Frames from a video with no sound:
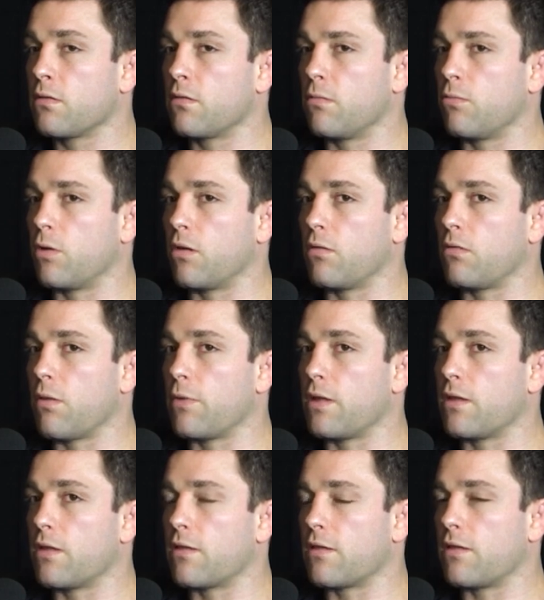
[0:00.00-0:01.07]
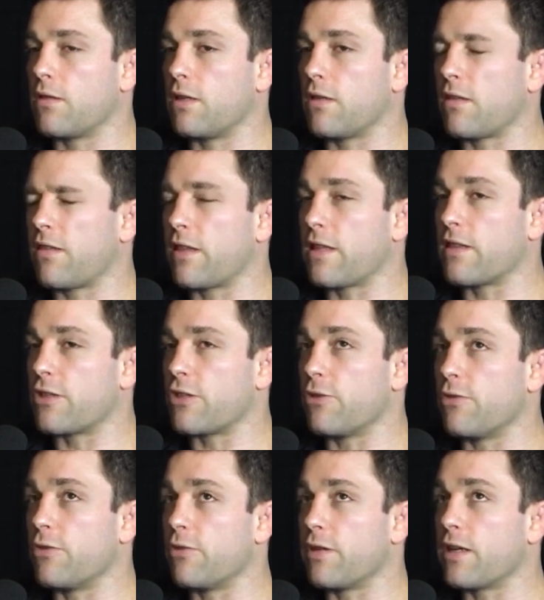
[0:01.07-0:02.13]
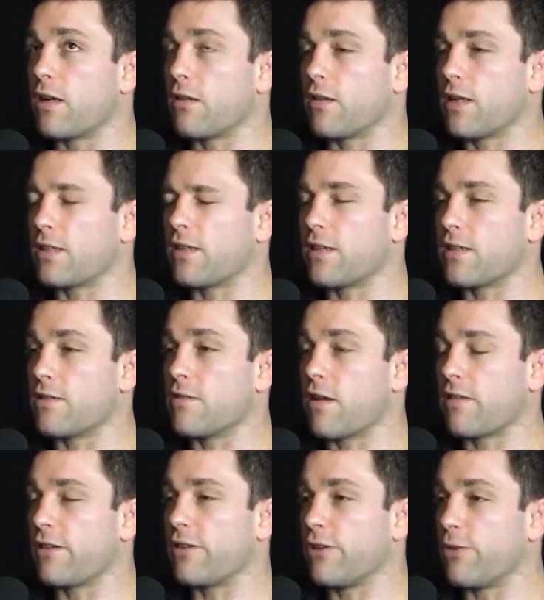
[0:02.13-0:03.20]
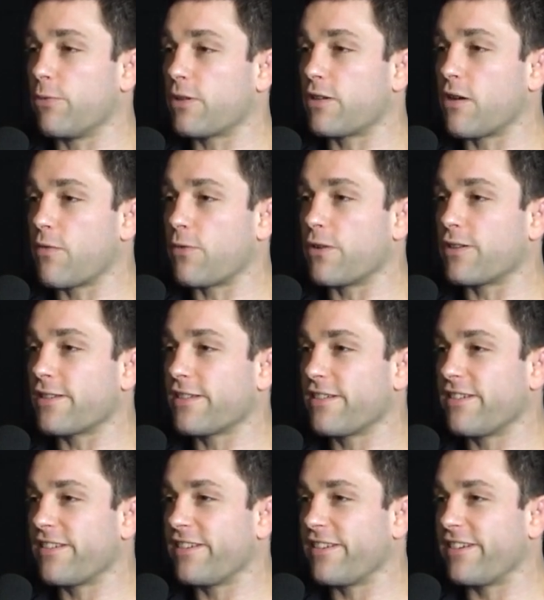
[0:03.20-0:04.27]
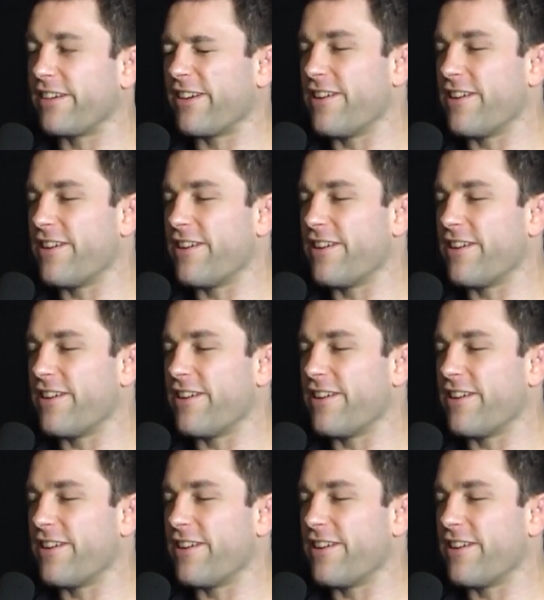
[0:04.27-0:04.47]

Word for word: Yeah. Well, I mean, the thing that you do to get elected has nothing to do with governance. Yes.